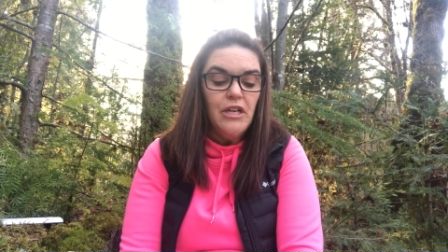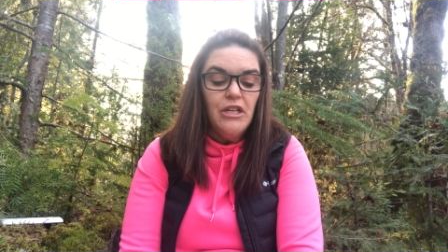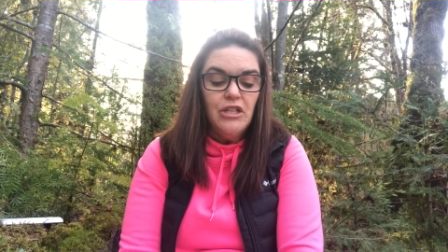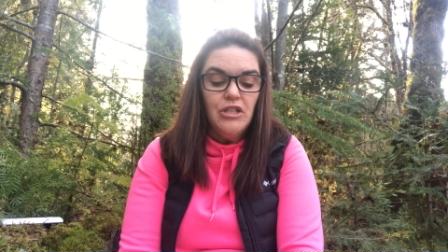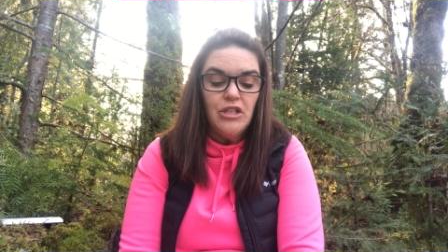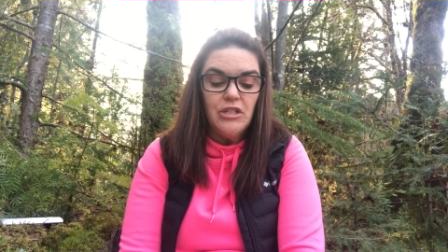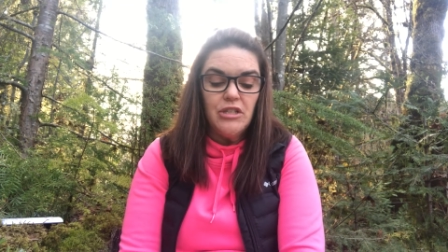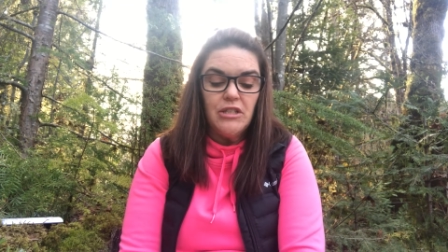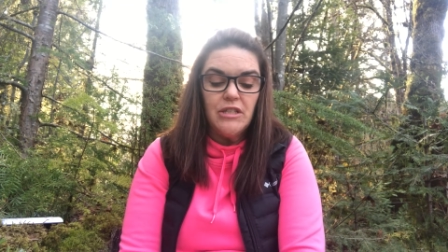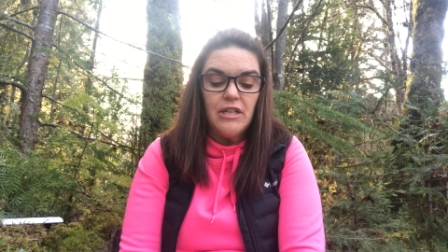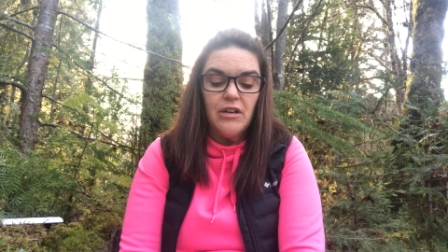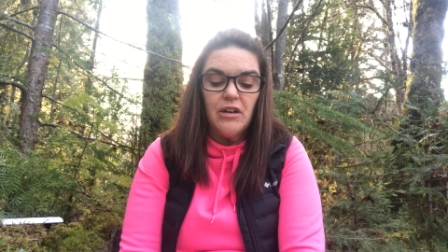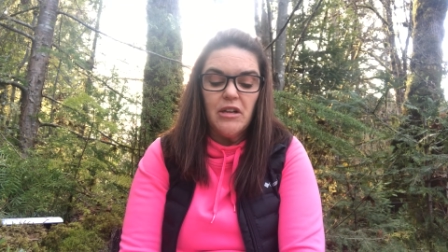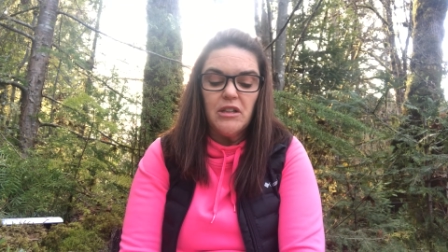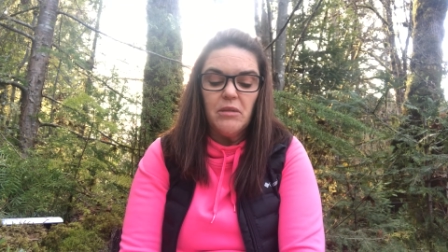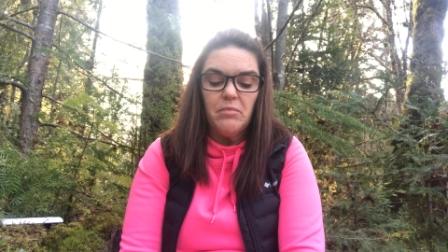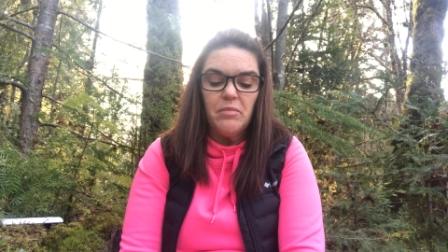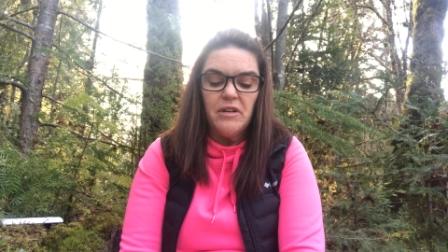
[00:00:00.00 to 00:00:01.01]
She stared
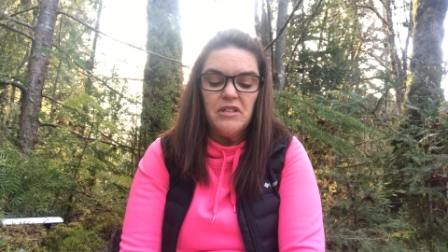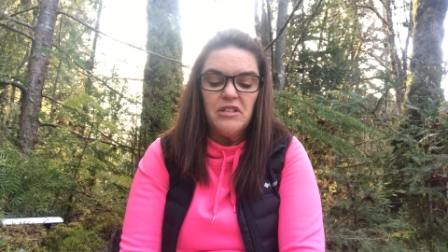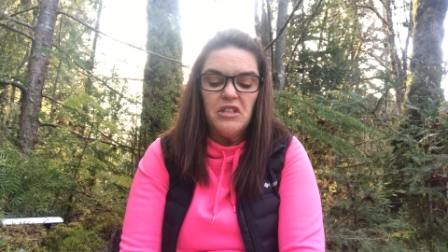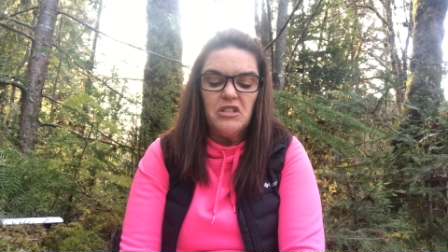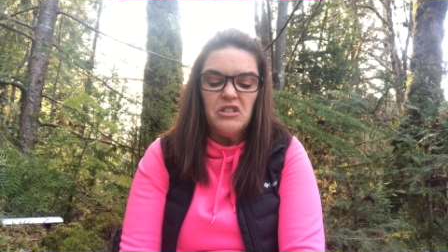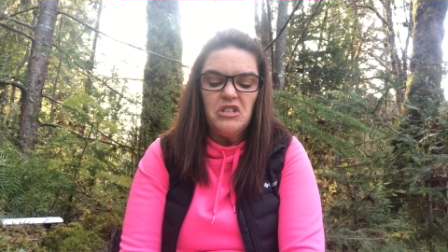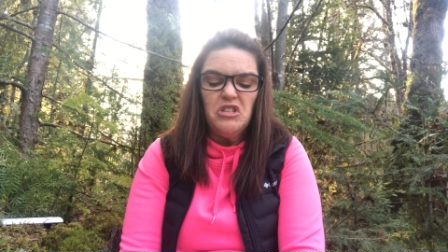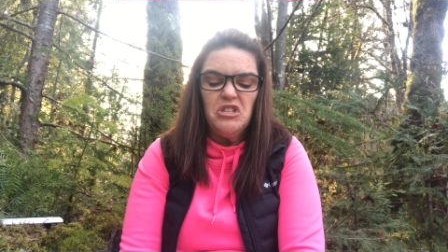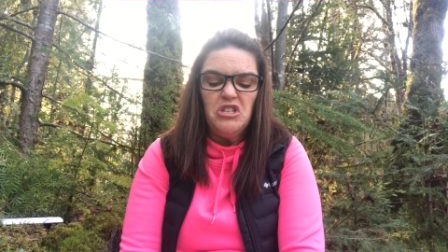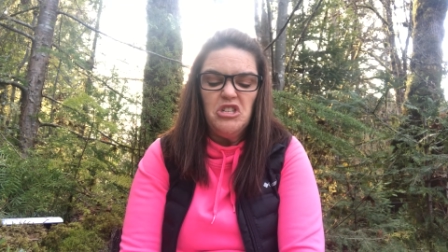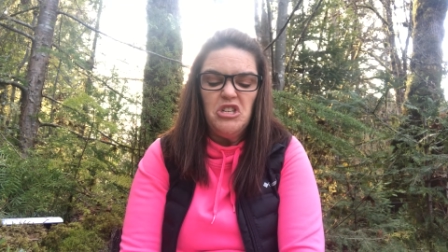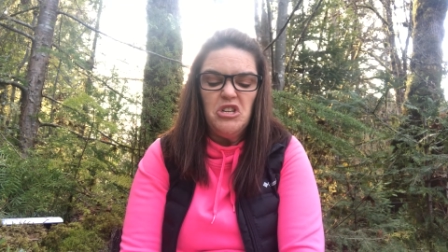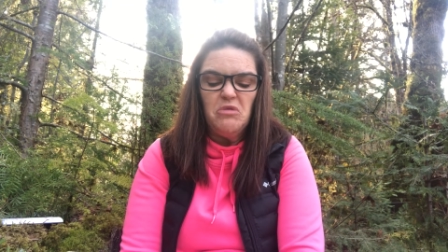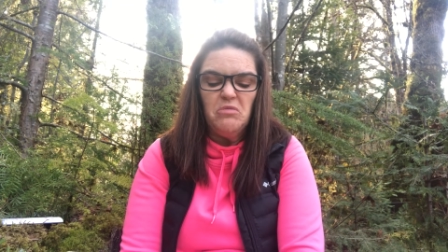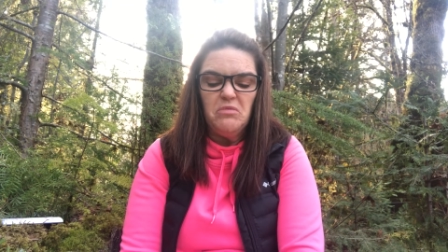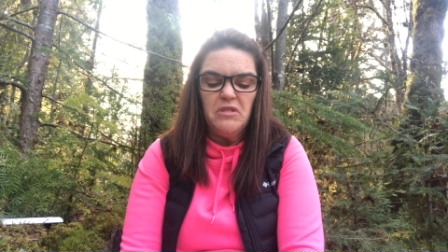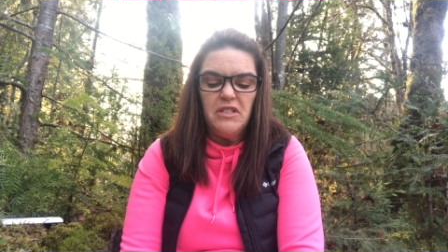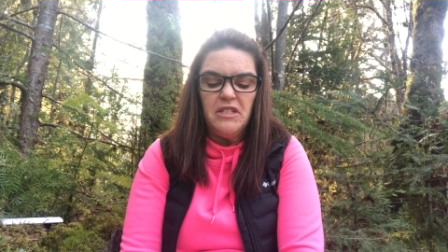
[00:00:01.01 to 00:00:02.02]
at the princess.
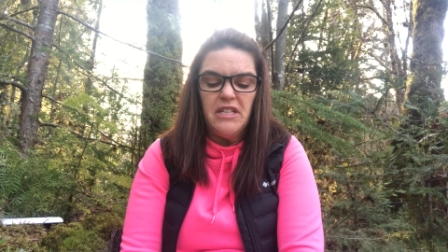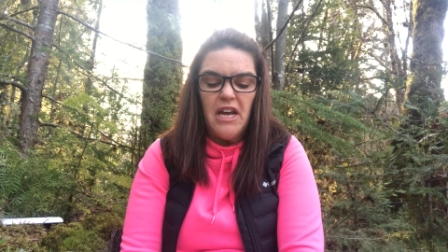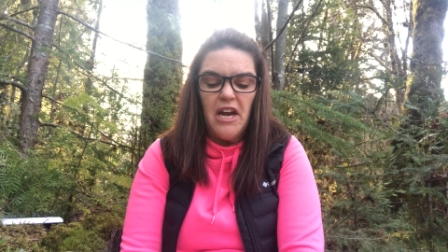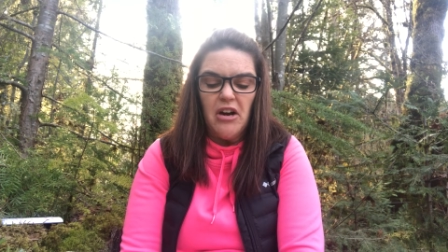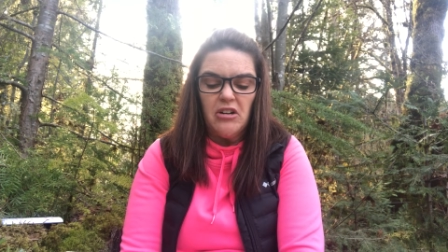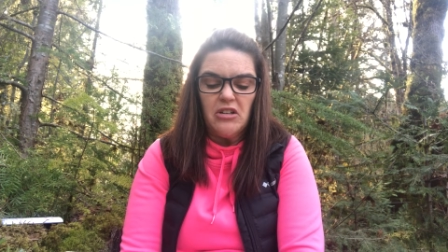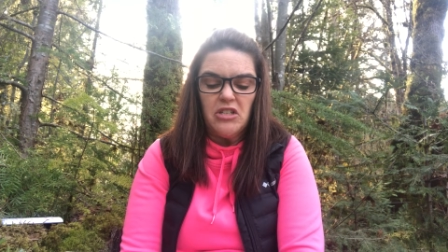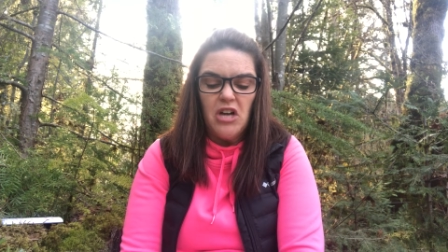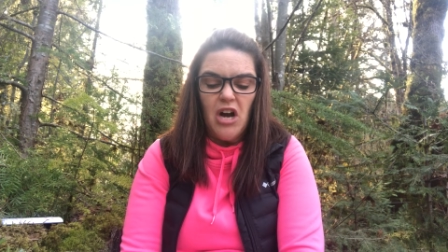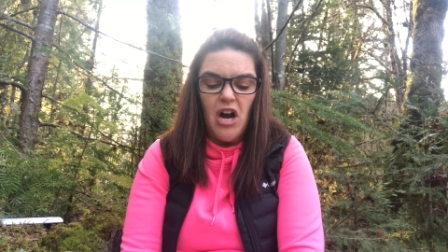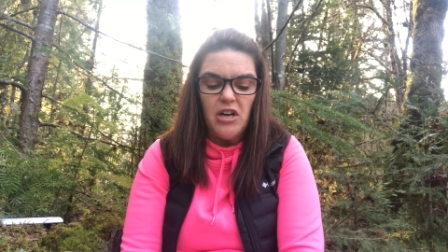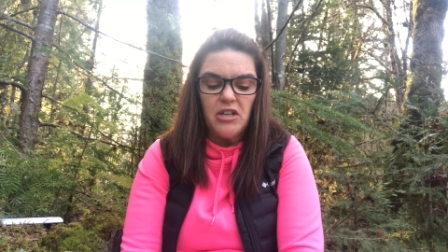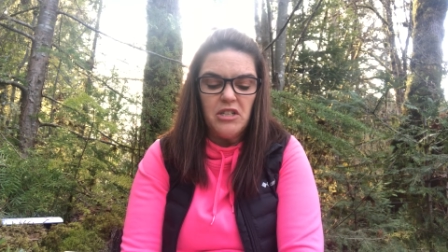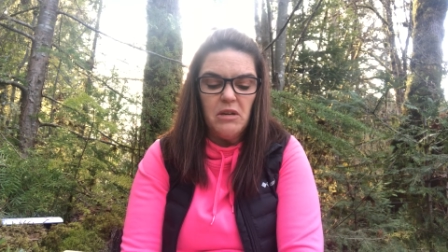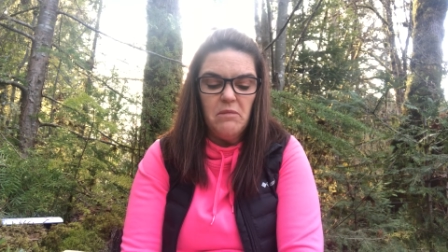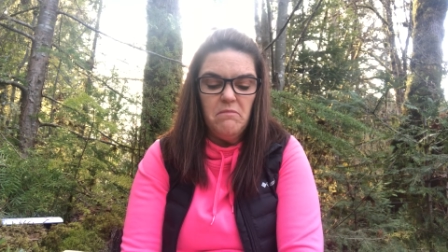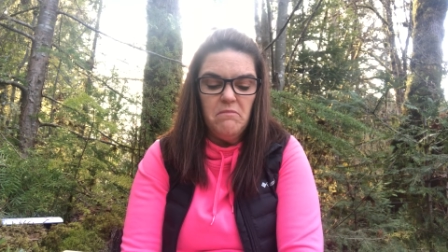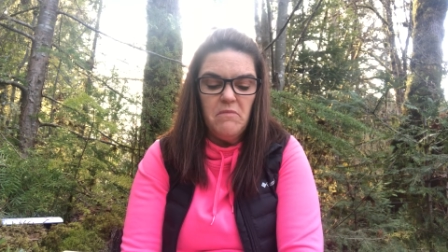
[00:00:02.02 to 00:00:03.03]
You dare talk
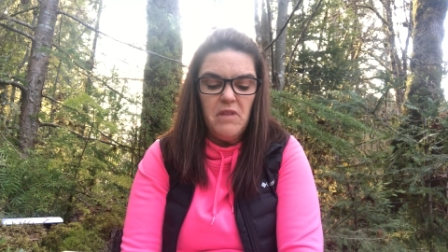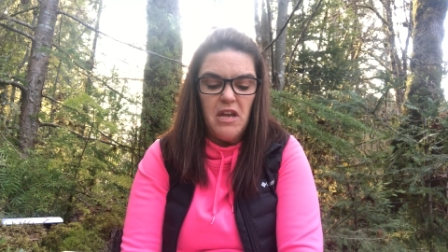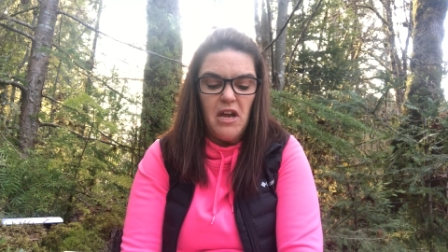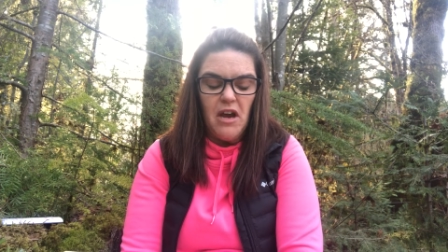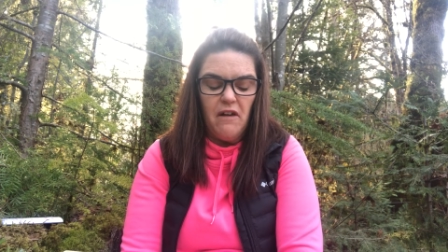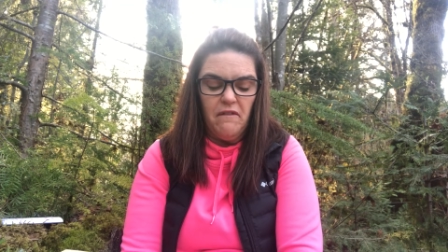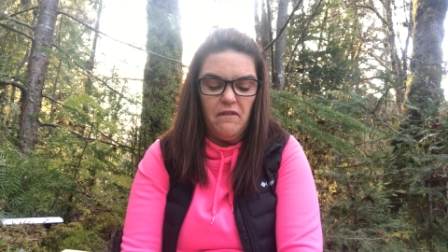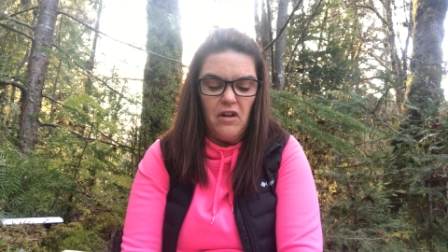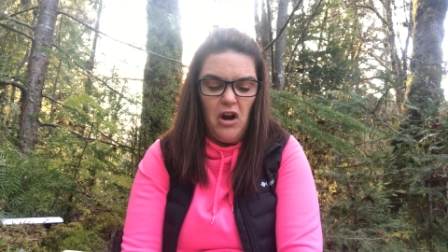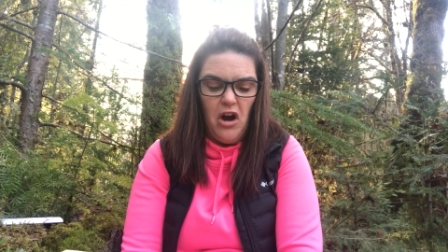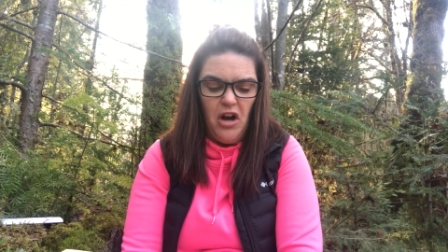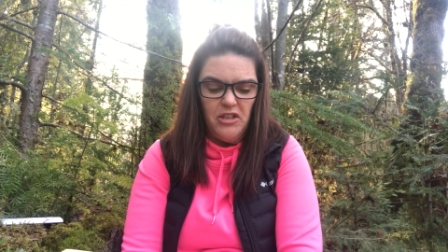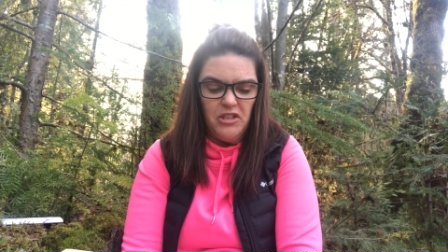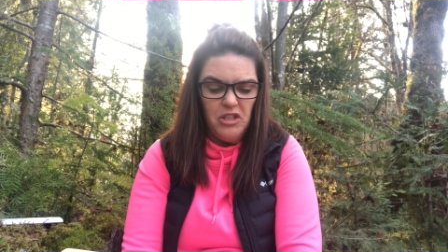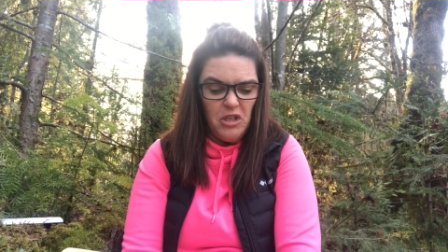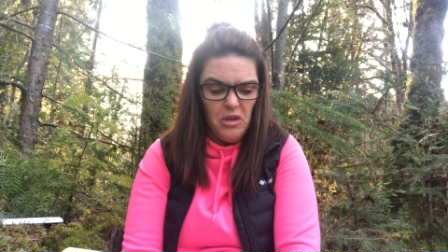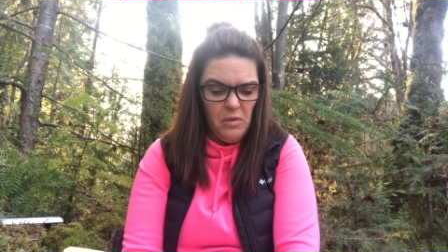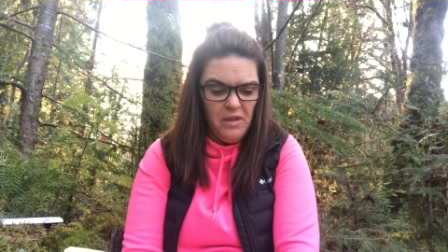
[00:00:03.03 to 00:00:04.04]
to me of
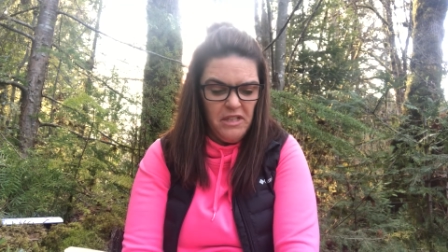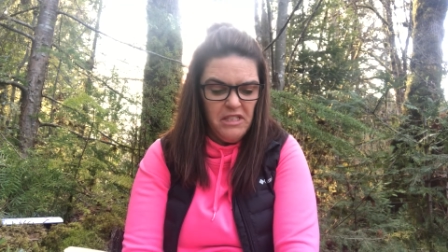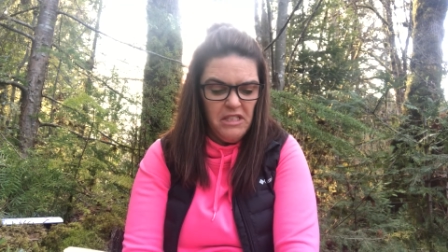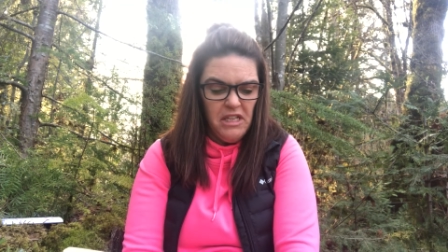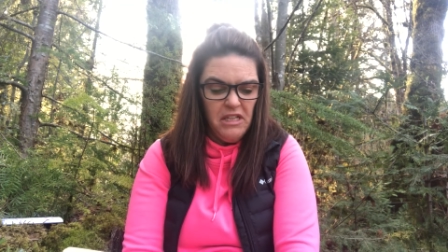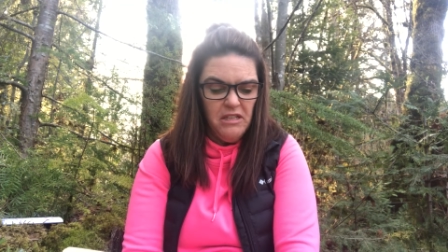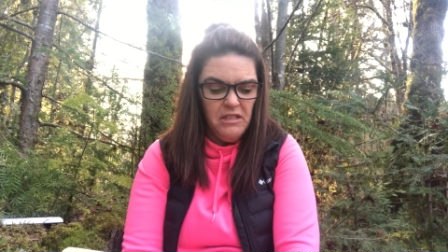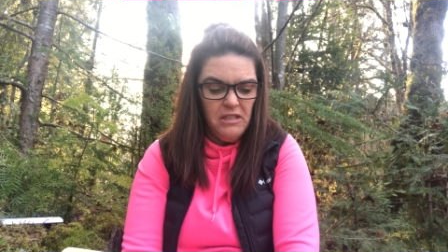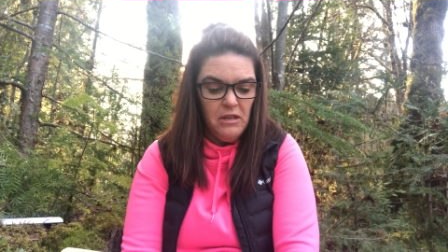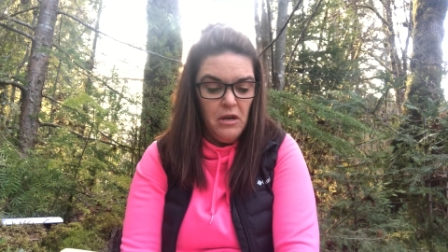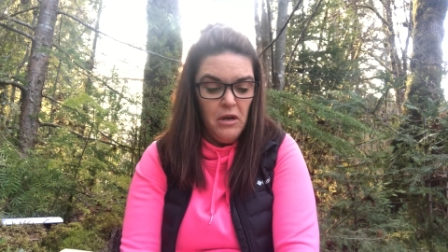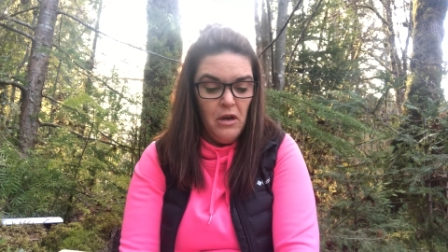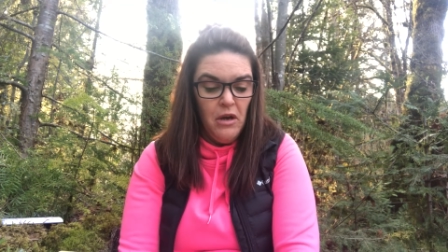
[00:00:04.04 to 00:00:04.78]
consequences?